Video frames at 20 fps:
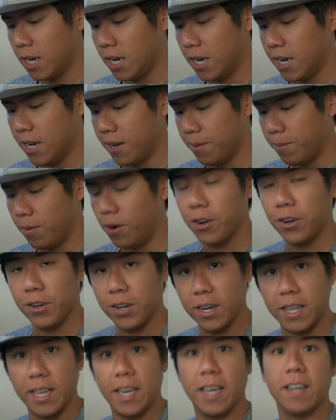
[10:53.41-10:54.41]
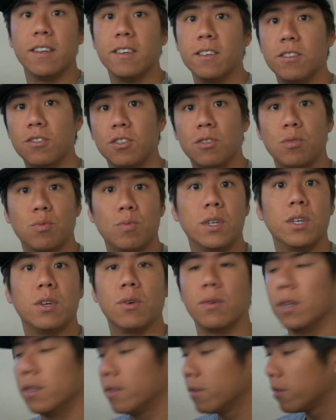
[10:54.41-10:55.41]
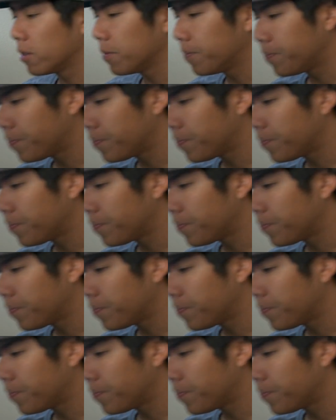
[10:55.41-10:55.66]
All you're going to get is just wind noise.